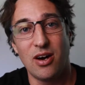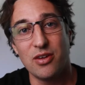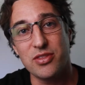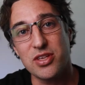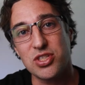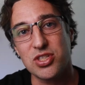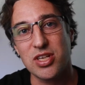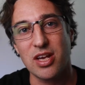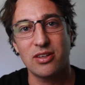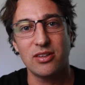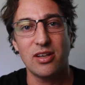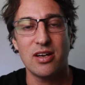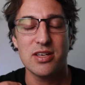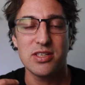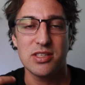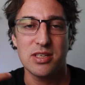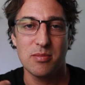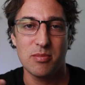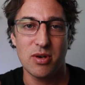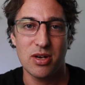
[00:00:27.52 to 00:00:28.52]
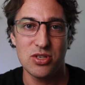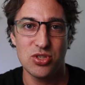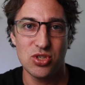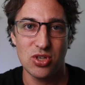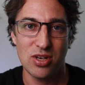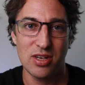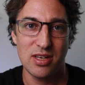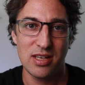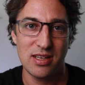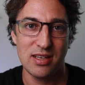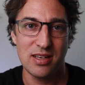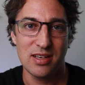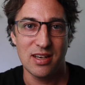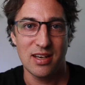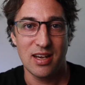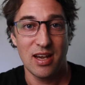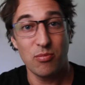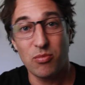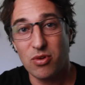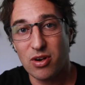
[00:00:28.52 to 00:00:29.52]
On this channel, I share my journey,
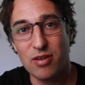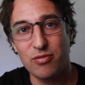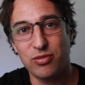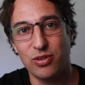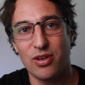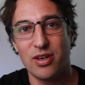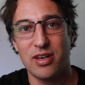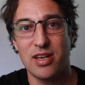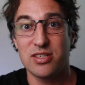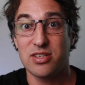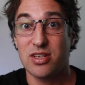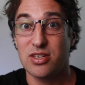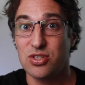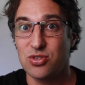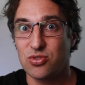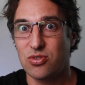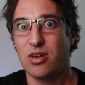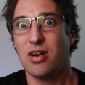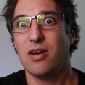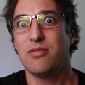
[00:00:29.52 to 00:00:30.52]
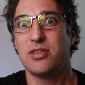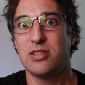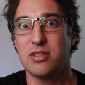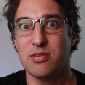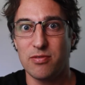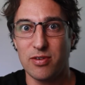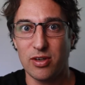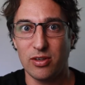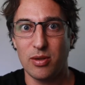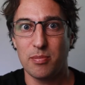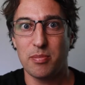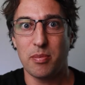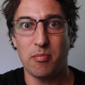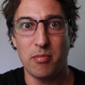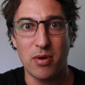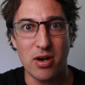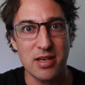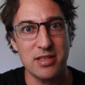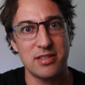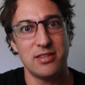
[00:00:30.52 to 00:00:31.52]
and what I've learned as I strive to develop
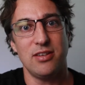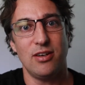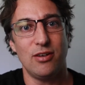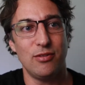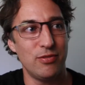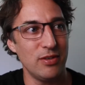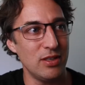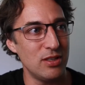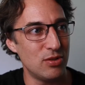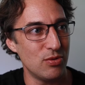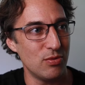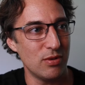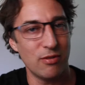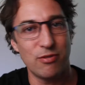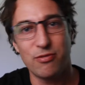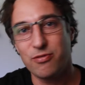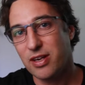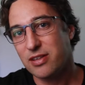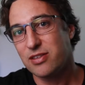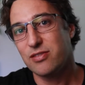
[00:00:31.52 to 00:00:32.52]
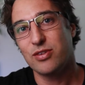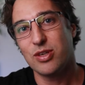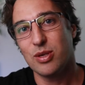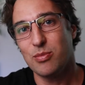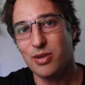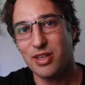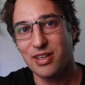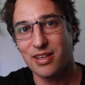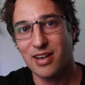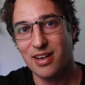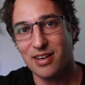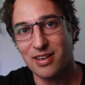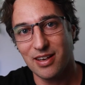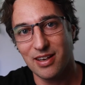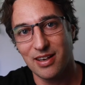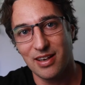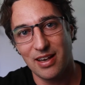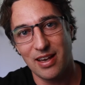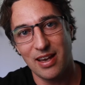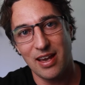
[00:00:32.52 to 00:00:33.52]
myself into an effective communicator
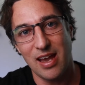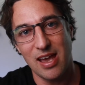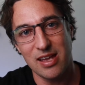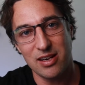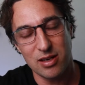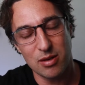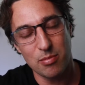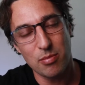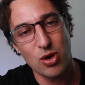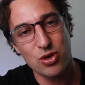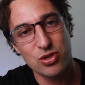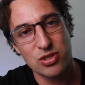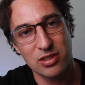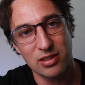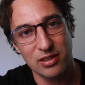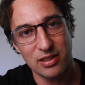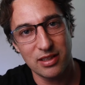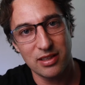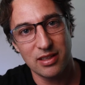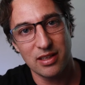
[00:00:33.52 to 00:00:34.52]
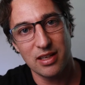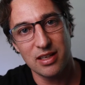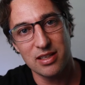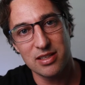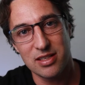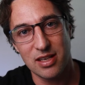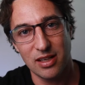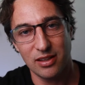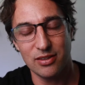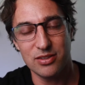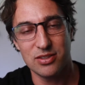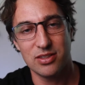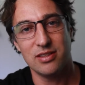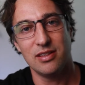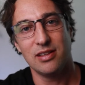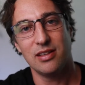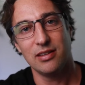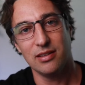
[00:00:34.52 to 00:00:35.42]
and an emotionally intelligent